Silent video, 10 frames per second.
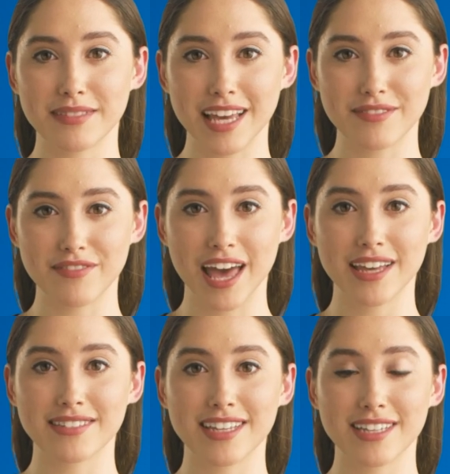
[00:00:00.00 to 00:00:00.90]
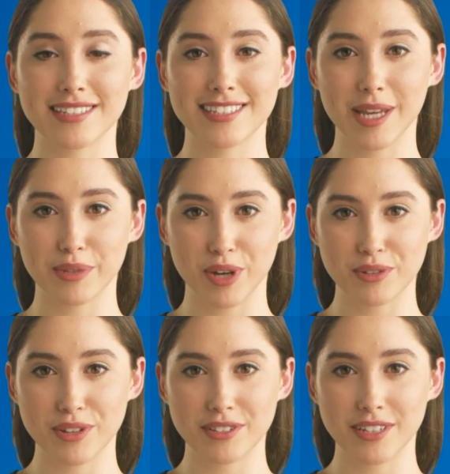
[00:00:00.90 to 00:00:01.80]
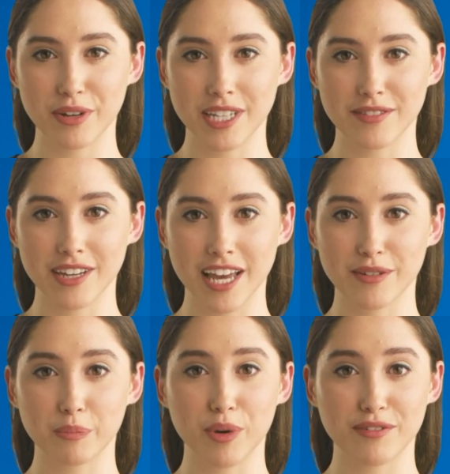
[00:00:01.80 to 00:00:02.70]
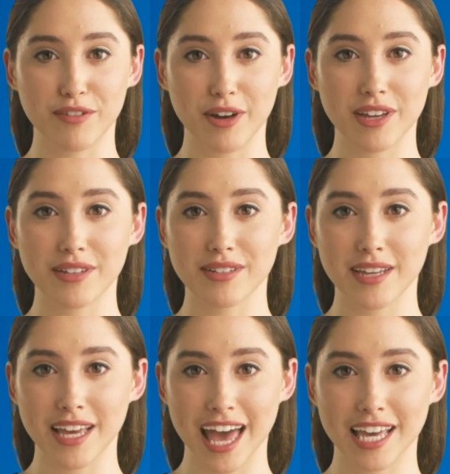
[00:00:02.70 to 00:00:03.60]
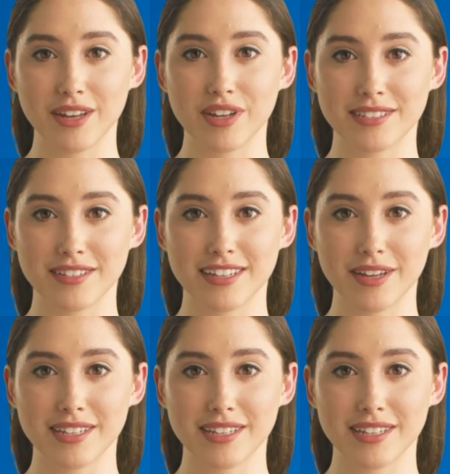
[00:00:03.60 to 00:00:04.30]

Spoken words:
In fact, some cultures don't even have a word for it, and there is a theory